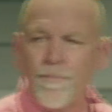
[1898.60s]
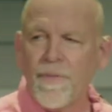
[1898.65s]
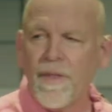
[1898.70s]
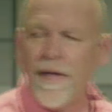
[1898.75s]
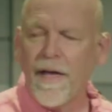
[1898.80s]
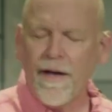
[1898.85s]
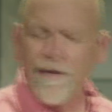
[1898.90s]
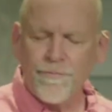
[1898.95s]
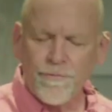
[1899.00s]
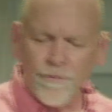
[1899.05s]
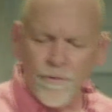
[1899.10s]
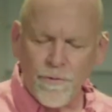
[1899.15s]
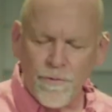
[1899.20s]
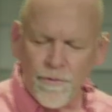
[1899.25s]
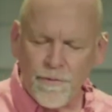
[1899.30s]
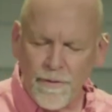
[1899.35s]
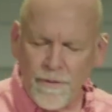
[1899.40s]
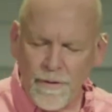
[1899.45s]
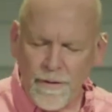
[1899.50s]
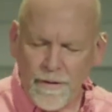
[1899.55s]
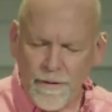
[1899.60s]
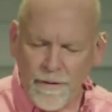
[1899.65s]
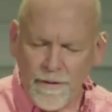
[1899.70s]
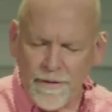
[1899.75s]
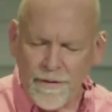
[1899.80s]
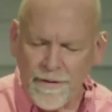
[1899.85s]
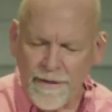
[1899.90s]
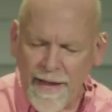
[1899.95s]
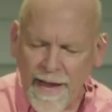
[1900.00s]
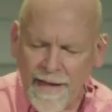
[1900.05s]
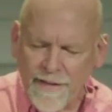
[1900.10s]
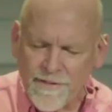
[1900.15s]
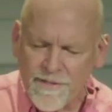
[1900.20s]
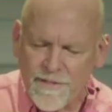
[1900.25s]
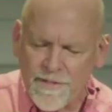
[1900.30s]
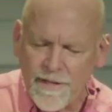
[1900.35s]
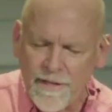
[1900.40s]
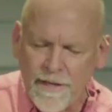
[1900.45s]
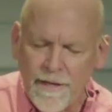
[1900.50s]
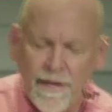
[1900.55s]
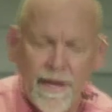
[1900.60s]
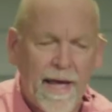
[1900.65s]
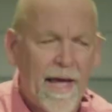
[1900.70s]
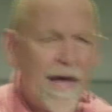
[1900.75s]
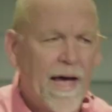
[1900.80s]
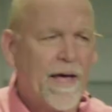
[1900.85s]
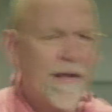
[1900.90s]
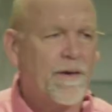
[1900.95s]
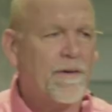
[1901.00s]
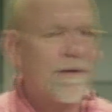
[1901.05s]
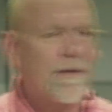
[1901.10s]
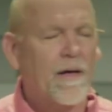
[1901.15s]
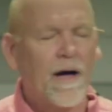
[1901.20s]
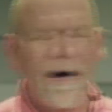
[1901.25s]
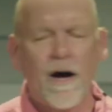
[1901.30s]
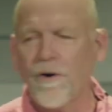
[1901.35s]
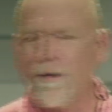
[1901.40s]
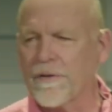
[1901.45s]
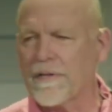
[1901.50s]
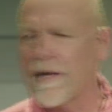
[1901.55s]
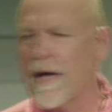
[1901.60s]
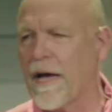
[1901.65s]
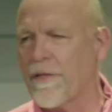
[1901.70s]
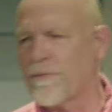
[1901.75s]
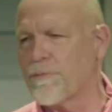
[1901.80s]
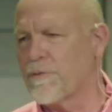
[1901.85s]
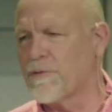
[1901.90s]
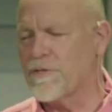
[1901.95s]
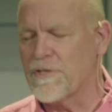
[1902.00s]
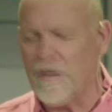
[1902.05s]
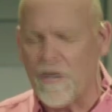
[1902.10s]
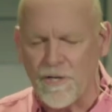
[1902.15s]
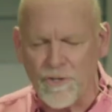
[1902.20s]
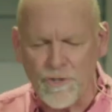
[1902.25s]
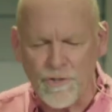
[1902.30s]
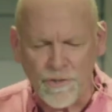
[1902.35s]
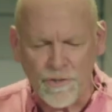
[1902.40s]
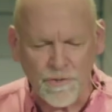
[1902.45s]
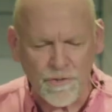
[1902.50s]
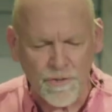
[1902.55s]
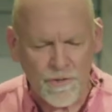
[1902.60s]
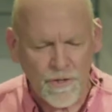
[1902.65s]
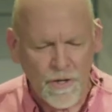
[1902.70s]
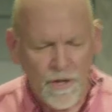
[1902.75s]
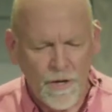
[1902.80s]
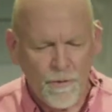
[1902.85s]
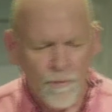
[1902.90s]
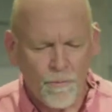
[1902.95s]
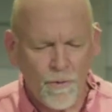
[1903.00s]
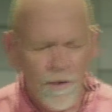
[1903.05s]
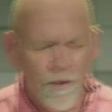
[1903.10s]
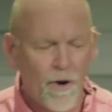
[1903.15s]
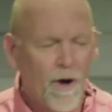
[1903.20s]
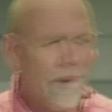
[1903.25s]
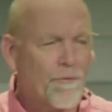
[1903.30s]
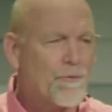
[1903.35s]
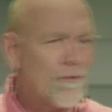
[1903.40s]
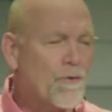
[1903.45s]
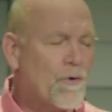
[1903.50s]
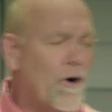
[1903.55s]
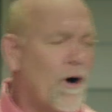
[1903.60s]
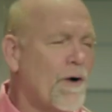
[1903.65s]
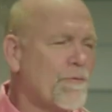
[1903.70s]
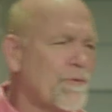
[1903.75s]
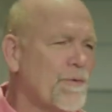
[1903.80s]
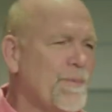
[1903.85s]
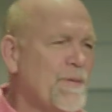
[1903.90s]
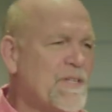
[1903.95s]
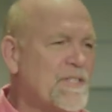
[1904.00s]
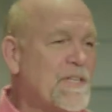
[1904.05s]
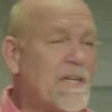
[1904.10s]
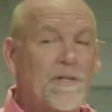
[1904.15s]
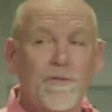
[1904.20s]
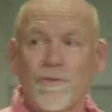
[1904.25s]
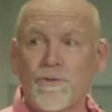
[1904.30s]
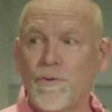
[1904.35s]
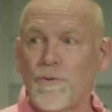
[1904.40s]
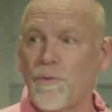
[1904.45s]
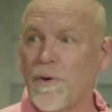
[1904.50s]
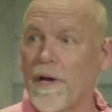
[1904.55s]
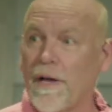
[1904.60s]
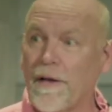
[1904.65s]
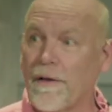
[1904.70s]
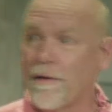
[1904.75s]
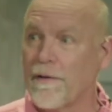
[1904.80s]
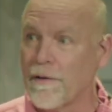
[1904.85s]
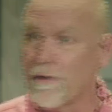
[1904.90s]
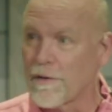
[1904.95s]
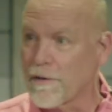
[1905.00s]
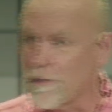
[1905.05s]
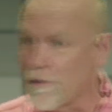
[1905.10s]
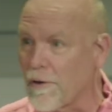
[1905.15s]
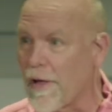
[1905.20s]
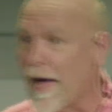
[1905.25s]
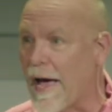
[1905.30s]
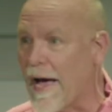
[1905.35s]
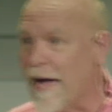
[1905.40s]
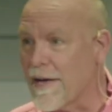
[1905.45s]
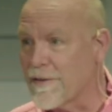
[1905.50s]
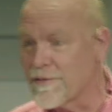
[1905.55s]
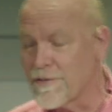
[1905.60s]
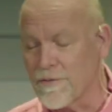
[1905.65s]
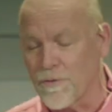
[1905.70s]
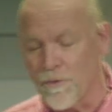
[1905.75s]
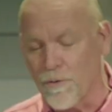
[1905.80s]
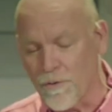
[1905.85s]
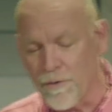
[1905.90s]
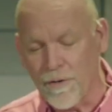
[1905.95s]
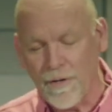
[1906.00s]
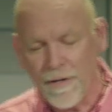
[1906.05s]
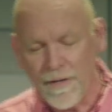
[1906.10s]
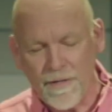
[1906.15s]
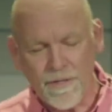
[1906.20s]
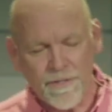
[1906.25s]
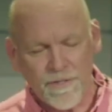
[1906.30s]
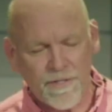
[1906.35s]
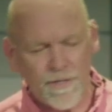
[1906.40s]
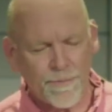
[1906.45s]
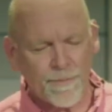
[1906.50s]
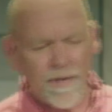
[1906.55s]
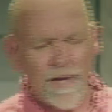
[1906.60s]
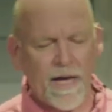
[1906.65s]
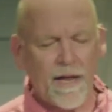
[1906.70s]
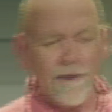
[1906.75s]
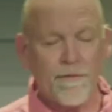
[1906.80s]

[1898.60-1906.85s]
After Nancy had heart catheterizations, we'd often be sent to a class or some kind